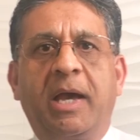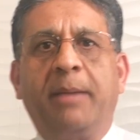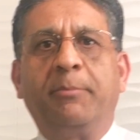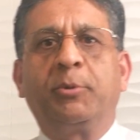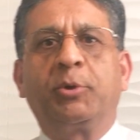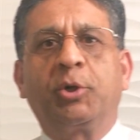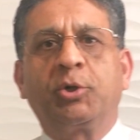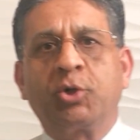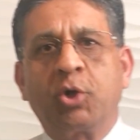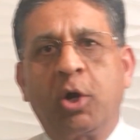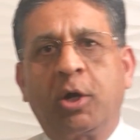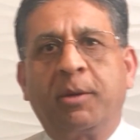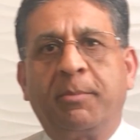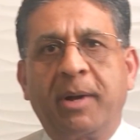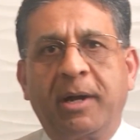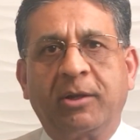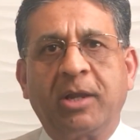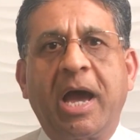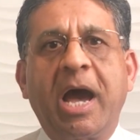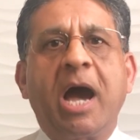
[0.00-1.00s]
I'm going to talk
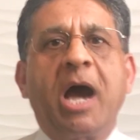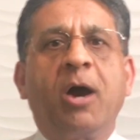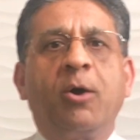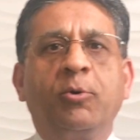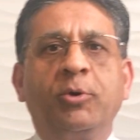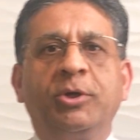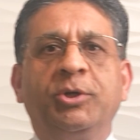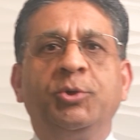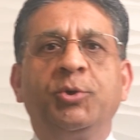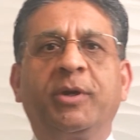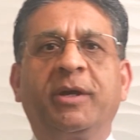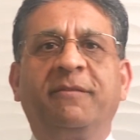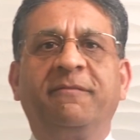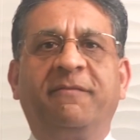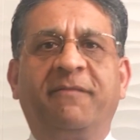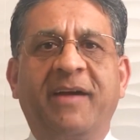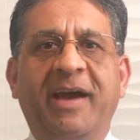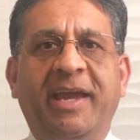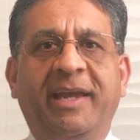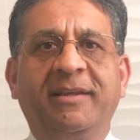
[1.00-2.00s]
about how you can
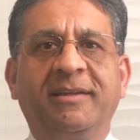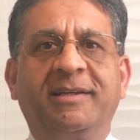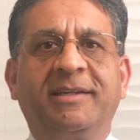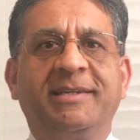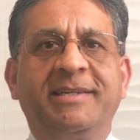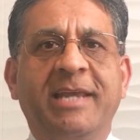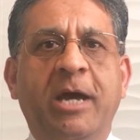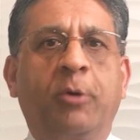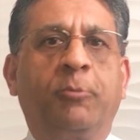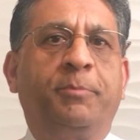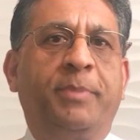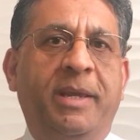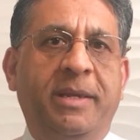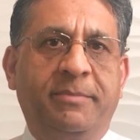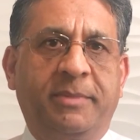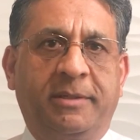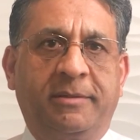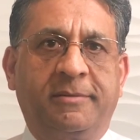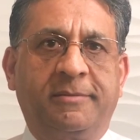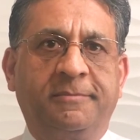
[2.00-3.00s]
find down
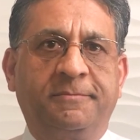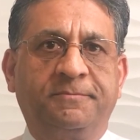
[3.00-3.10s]
payment.